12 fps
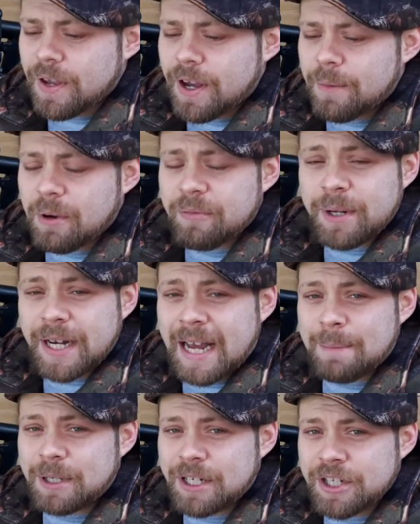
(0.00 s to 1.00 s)
I've been a
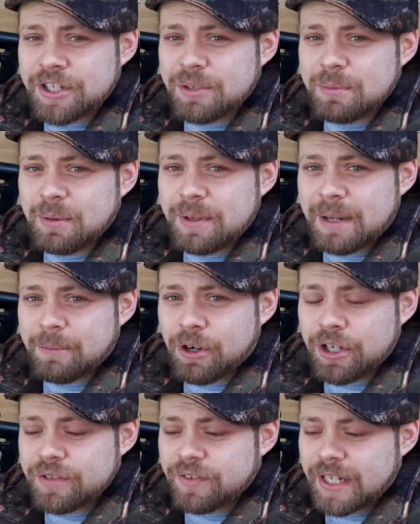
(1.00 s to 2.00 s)
happy customer with them
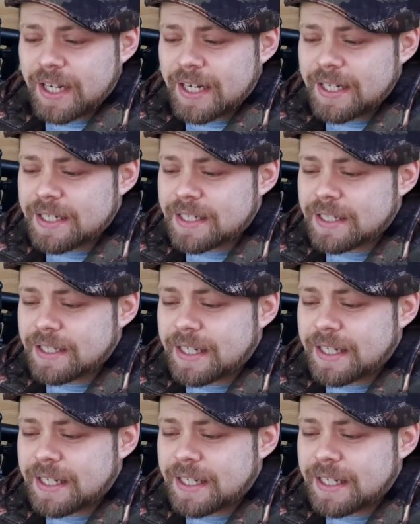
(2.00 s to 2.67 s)
guys for years.